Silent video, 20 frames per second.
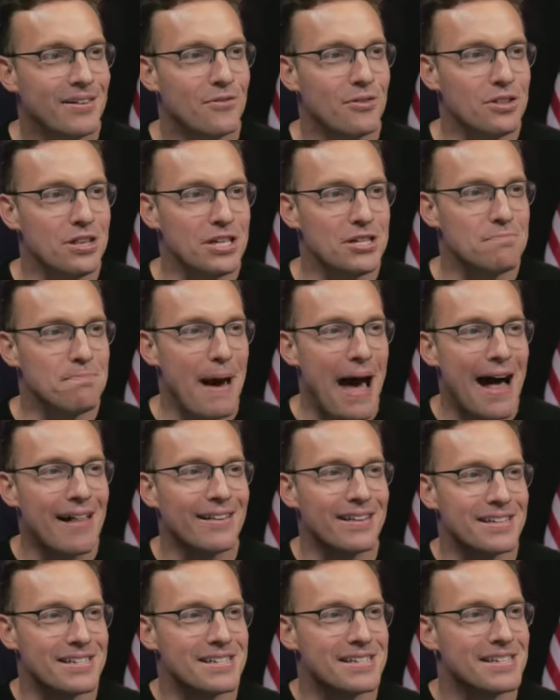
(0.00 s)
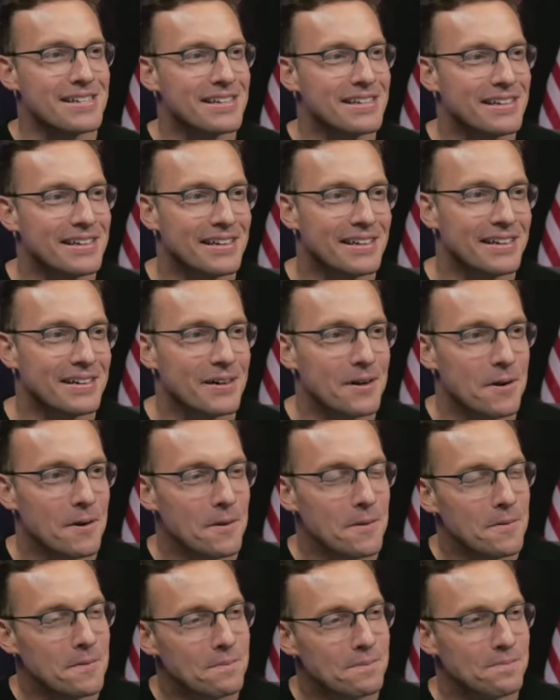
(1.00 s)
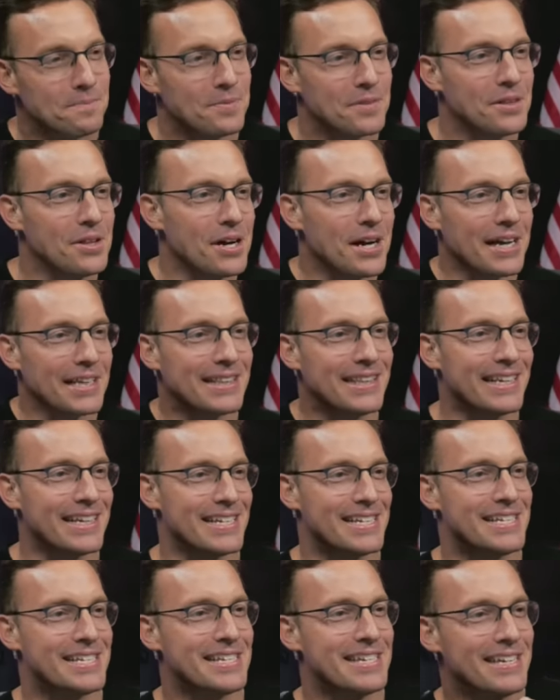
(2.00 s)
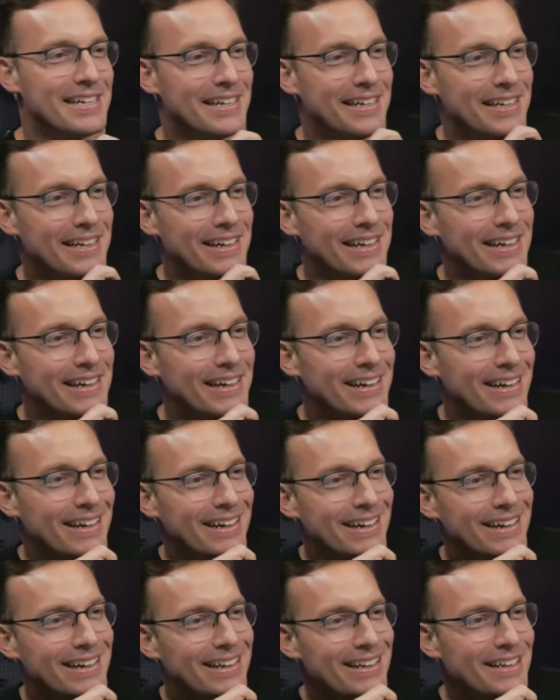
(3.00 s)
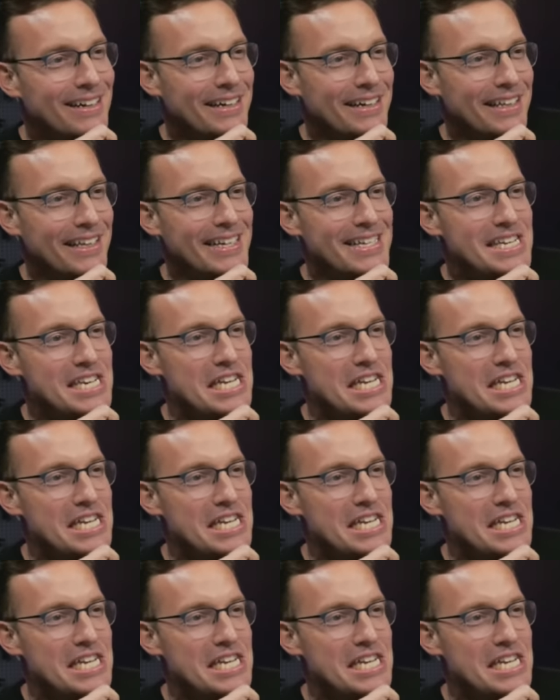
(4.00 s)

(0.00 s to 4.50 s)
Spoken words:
with these ballots. Look at this. Look at that